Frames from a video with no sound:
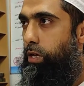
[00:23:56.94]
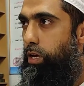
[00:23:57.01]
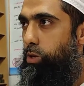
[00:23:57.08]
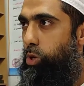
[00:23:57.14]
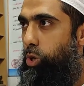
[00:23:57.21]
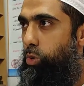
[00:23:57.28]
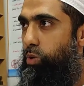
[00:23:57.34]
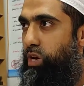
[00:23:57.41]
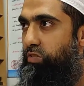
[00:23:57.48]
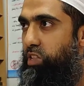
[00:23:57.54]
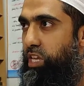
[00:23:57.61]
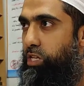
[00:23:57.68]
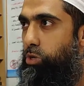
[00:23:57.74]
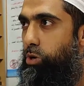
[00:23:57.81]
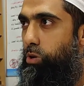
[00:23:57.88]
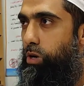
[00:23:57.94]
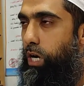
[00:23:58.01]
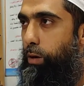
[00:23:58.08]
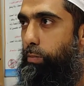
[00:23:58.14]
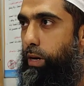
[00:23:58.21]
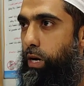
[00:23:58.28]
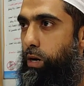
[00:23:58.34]
you know, whenever they talk
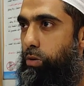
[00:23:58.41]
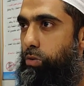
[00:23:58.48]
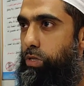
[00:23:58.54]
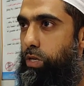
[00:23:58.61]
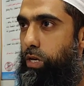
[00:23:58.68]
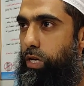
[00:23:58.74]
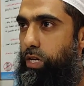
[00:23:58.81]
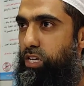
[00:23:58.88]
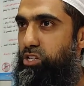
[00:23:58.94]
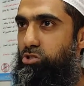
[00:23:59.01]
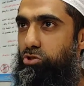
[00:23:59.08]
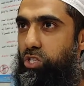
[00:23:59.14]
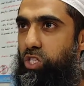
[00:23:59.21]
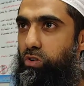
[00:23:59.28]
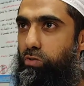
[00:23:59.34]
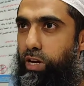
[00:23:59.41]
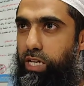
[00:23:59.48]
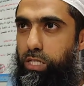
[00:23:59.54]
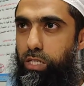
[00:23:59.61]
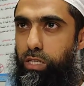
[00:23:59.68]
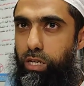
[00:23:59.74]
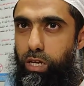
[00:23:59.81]
about interest
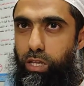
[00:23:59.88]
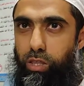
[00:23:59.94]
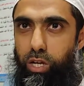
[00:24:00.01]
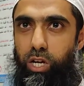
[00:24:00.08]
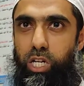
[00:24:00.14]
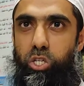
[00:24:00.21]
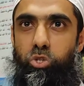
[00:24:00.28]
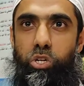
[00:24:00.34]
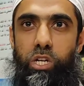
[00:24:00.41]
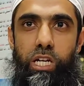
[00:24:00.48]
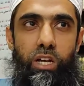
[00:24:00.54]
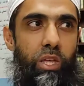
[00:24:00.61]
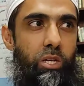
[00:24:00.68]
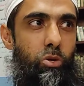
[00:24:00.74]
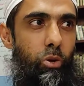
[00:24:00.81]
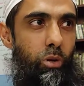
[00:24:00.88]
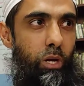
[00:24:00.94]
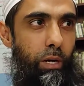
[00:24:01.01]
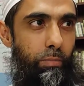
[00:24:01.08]
rates in the country and they talk